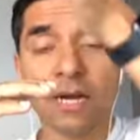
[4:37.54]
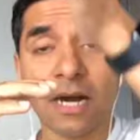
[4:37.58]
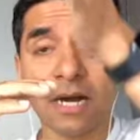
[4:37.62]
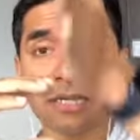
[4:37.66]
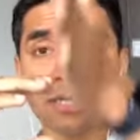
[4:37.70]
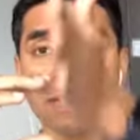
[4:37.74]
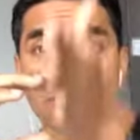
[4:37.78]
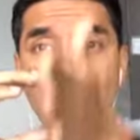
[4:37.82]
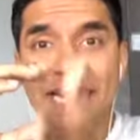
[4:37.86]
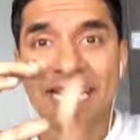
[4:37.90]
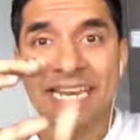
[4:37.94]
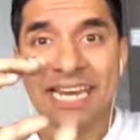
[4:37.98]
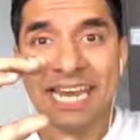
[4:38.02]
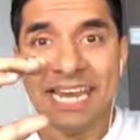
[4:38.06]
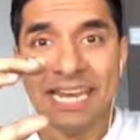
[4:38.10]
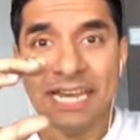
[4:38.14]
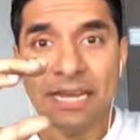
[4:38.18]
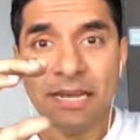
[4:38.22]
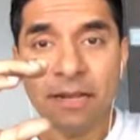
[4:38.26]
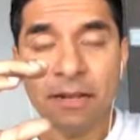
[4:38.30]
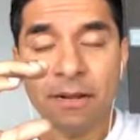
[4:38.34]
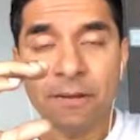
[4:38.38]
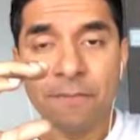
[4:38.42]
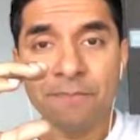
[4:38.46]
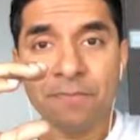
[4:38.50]
gut
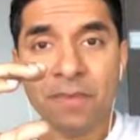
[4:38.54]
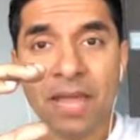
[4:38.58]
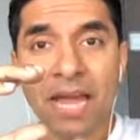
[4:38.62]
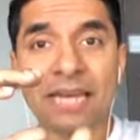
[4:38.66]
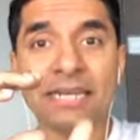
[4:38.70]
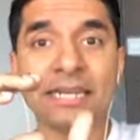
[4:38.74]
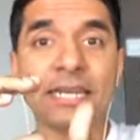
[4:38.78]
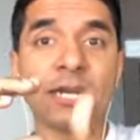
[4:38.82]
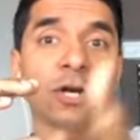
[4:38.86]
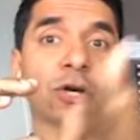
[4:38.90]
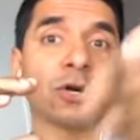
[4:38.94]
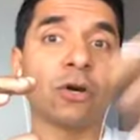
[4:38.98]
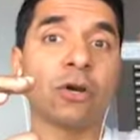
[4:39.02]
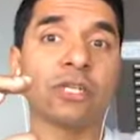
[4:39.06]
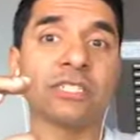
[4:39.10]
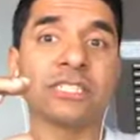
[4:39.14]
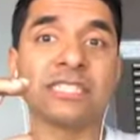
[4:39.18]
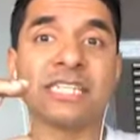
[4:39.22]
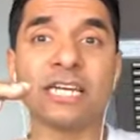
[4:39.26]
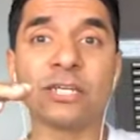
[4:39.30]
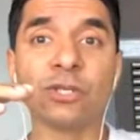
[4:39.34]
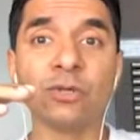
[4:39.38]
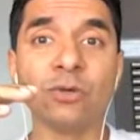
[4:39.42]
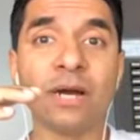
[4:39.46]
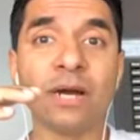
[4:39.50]
lining, and then
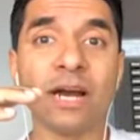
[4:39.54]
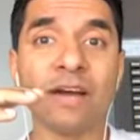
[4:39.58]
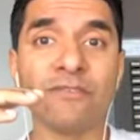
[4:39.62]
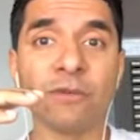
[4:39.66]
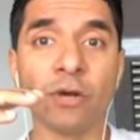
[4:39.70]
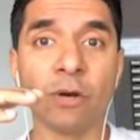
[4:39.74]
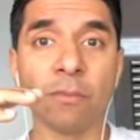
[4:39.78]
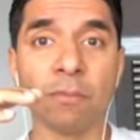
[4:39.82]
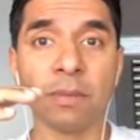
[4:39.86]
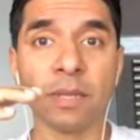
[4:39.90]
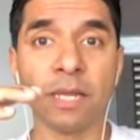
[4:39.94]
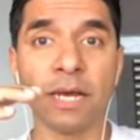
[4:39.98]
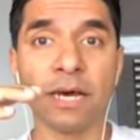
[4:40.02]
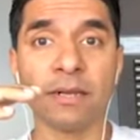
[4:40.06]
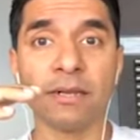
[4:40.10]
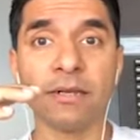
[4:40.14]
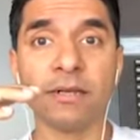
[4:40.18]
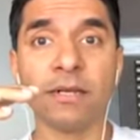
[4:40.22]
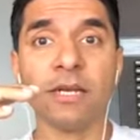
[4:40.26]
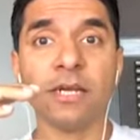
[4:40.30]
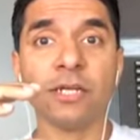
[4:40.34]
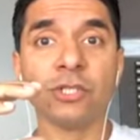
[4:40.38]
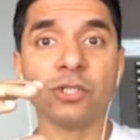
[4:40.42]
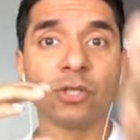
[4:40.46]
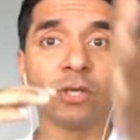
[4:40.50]
across that you have your blood.
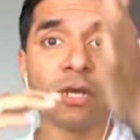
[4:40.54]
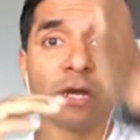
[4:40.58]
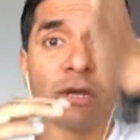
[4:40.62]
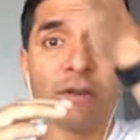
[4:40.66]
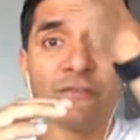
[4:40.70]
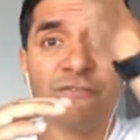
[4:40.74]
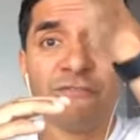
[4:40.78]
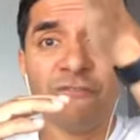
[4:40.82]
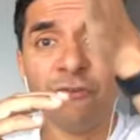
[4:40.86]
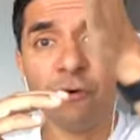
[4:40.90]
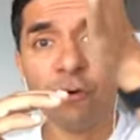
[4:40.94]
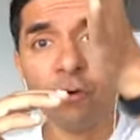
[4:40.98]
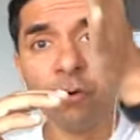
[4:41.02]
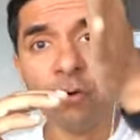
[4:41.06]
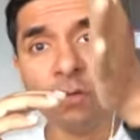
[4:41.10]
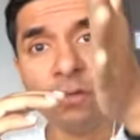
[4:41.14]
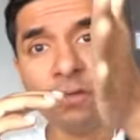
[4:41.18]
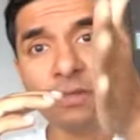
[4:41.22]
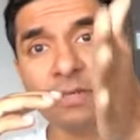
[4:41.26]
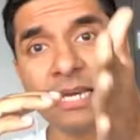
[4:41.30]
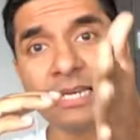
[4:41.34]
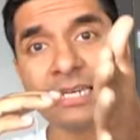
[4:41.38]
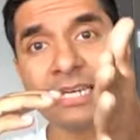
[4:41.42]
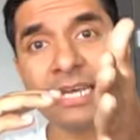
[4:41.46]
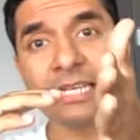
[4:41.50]
So now the
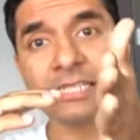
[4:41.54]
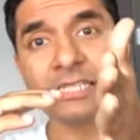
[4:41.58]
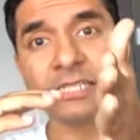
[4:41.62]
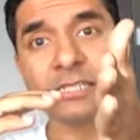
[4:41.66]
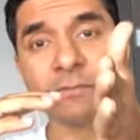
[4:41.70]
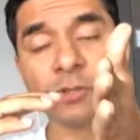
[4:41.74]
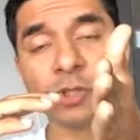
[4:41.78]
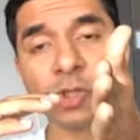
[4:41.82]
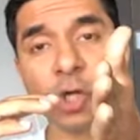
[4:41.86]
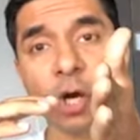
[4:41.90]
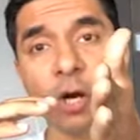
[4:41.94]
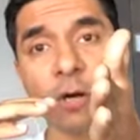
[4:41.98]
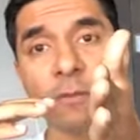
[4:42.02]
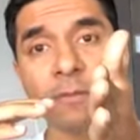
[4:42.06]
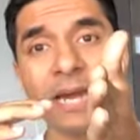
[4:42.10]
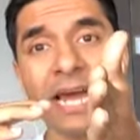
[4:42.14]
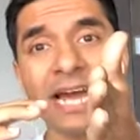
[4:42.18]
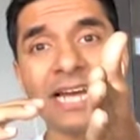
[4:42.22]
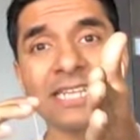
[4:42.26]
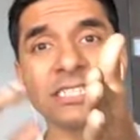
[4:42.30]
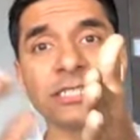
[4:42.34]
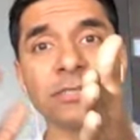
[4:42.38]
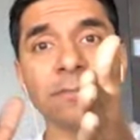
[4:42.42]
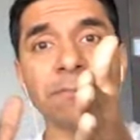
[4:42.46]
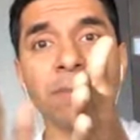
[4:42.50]
food that gets absorbed
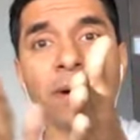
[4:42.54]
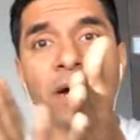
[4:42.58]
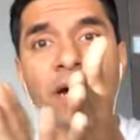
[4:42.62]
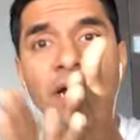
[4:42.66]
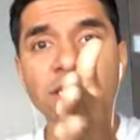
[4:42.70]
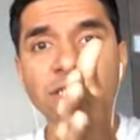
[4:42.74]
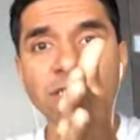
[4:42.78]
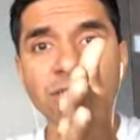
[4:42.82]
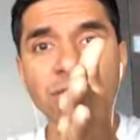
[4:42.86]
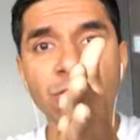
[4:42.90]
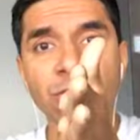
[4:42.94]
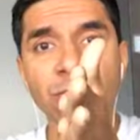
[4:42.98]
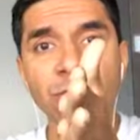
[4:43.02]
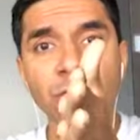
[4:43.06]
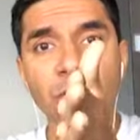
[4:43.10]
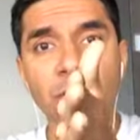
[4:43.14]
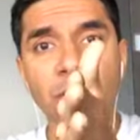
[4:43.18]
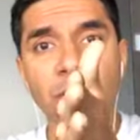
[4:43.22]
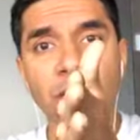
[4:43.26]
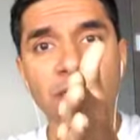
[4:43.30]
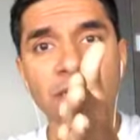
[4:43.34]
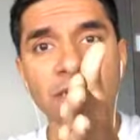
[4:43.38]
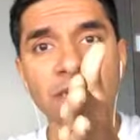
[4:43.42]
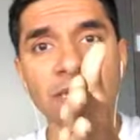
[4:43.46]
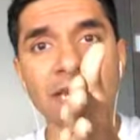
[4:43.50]
has to pass through your
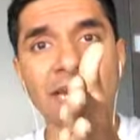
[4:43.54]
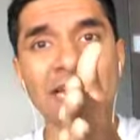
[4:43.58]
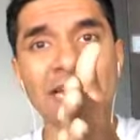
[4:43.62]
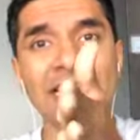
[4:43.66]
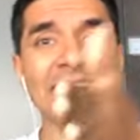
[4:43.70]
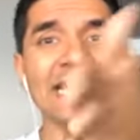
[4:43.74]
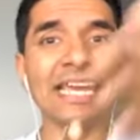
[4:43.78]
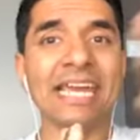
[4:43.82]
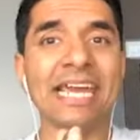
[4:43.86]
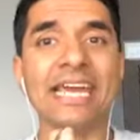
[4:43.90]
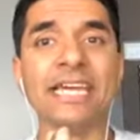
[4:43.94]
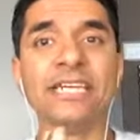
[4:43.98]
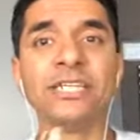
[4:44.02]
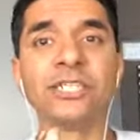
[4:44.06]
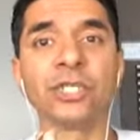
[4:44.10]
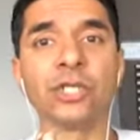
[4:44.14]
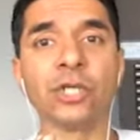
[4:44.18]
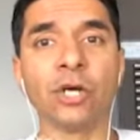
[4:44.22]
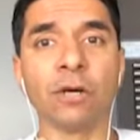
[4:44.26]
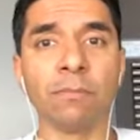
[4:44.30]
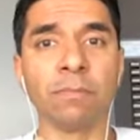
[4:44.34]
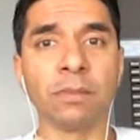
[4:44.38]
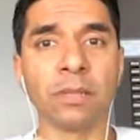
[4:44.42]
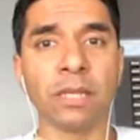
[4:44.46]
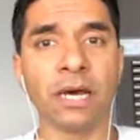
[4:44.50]
gut lining into
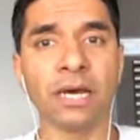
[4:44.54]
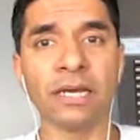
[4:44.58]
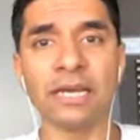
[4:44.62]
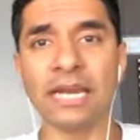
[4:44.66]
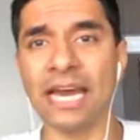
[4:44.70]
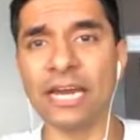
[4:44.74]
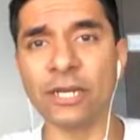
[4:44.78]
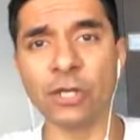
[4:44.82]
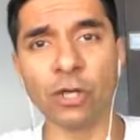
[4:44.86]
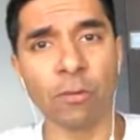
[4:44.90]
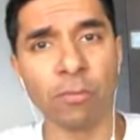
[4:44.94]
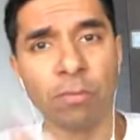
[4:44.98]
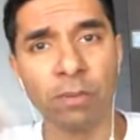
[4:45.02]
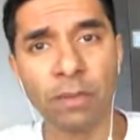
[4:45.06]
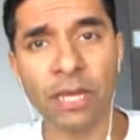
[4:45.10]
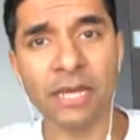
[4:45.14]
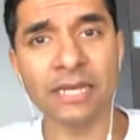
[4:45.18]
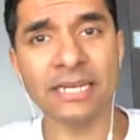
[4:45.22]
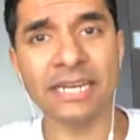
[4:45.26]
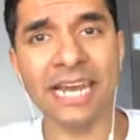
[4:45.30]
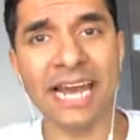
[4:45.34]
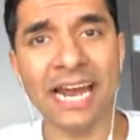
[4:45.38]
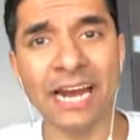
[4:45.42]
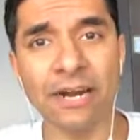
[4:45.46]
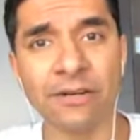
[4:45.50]
your blood, and your
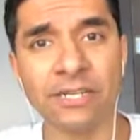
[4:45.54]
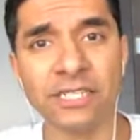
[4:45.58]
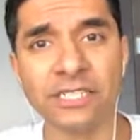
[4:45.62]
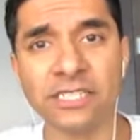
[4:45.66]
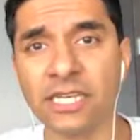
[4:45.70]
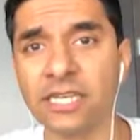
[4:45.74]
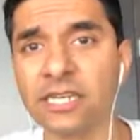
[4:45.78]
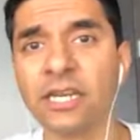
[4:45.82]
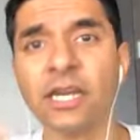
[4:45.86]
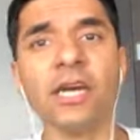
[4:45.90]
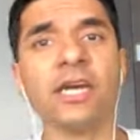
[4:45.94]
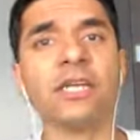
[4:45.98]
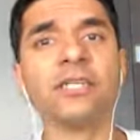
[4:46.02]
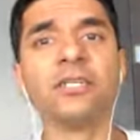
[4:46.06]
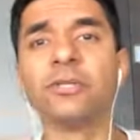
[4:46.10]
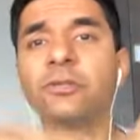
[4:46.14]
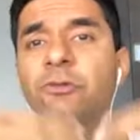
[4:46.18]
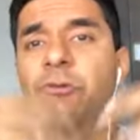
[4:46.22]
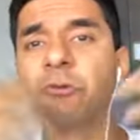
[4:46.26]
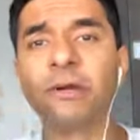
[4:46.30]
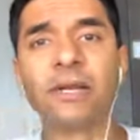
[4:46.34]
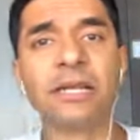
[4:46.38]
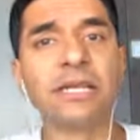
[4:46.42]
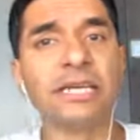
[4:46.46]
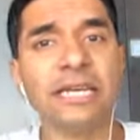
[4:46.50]
blood carries it to
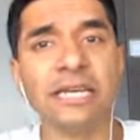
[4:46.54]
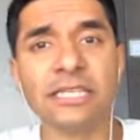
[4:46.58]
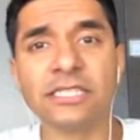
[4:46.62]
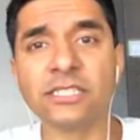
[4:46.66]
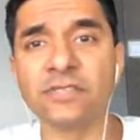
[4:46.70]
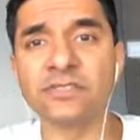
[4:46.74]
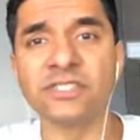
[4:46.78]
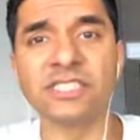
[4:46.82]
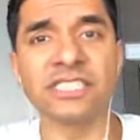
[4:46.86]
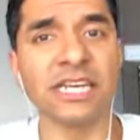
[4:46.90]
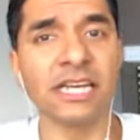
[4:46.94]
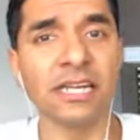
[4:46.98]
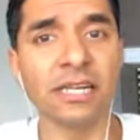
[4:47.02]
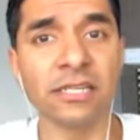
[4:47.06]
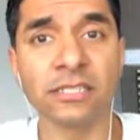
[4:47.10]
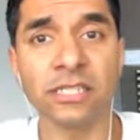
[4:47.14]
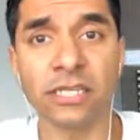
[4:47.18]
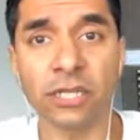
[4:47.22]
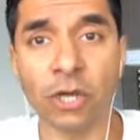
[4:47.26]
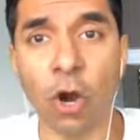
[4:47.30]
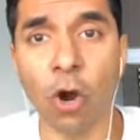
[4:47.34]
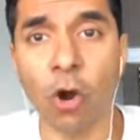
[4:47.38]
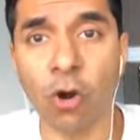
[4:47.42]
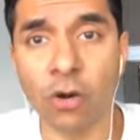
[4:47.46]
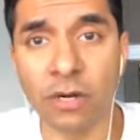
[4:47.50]
trillions of cells
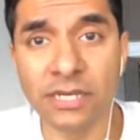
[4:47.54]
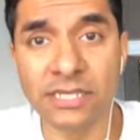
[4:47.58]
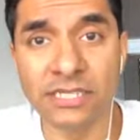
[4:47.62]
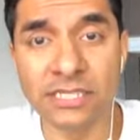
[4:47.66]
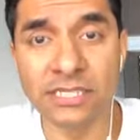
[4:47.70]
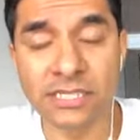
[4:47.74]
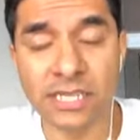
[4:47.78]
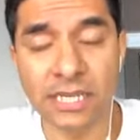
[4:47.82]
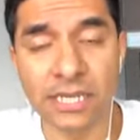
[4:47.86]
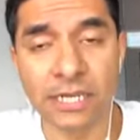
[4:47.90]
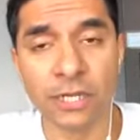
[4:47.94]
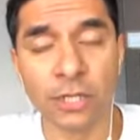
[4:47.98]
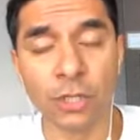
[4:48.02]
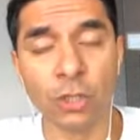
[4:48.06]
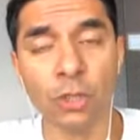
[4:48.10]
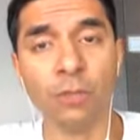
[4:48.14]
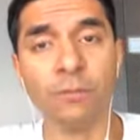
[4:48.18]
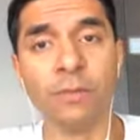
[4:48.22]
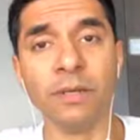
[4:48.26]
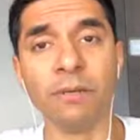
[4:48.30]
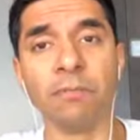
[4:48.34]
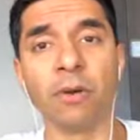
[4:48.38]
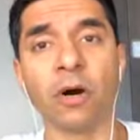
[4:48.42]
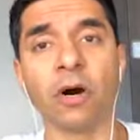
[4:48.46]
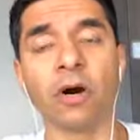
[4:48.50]
and organs in the
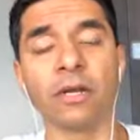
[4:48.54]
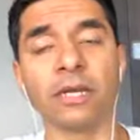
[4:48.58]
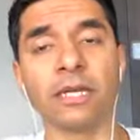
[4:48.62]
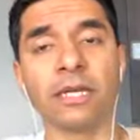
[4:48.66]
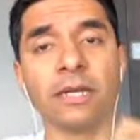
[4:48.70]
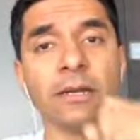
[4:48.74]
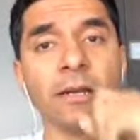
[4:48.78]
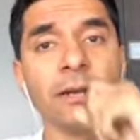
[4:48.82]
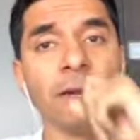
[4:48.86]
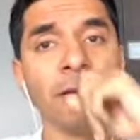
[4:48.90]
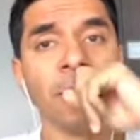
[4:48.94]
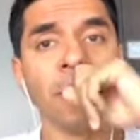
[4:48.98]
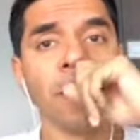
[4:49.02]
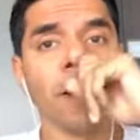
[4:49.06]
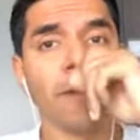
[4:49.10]
human body.